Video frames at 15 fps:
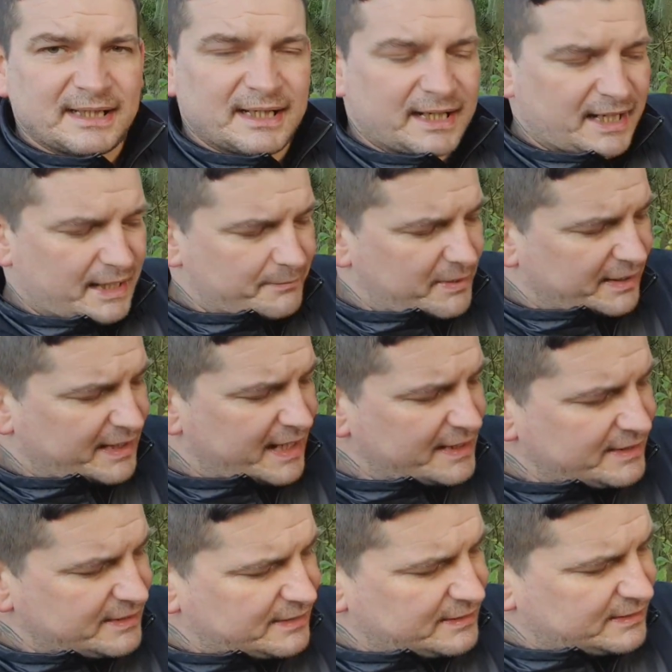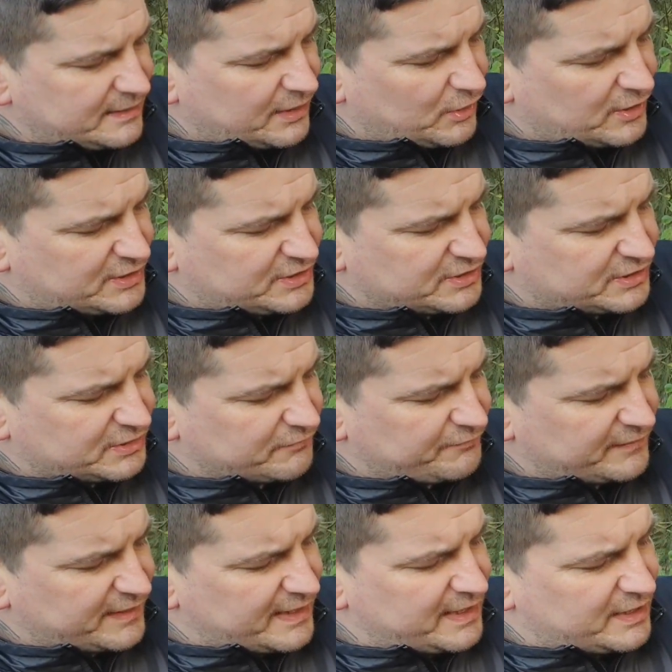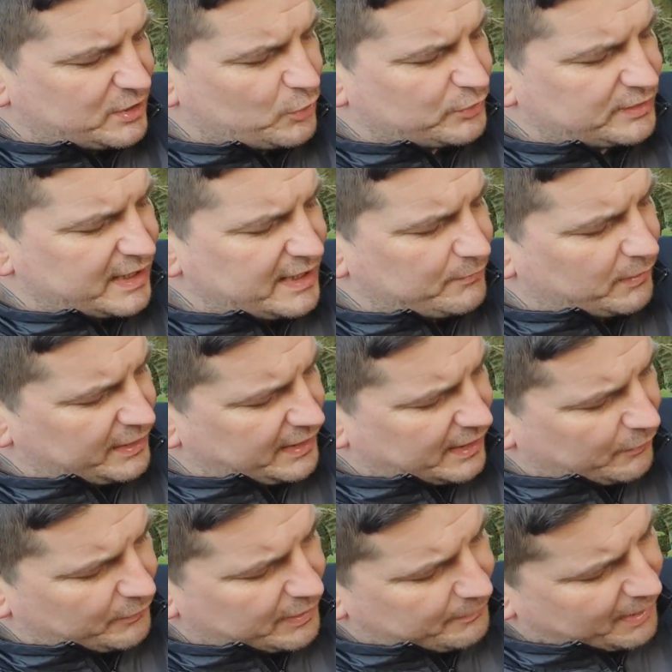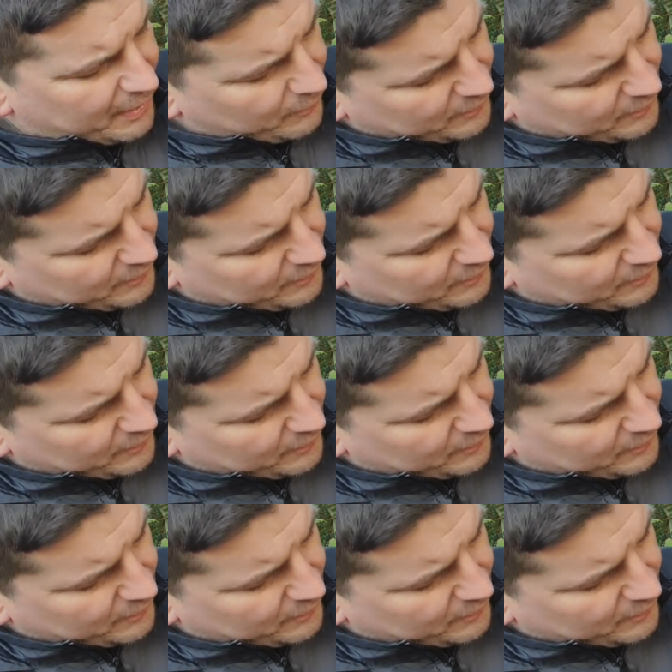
Again, you know, it's just something that you could need while you're out and about.